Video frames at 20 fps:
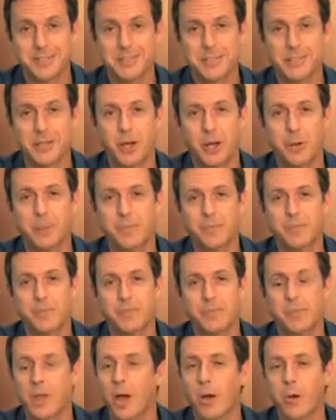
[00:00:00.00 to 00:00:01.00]
So
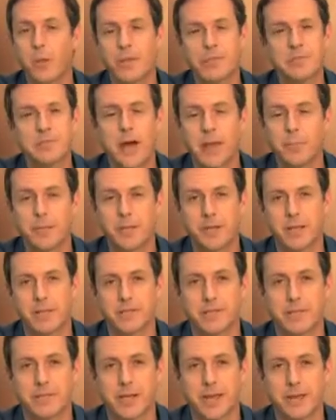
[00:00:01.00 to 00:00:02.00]
no, it's not
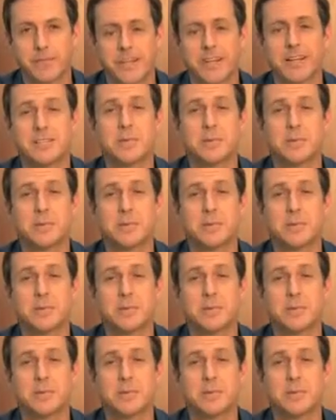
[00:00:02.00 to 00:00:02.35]
because of the caffeine.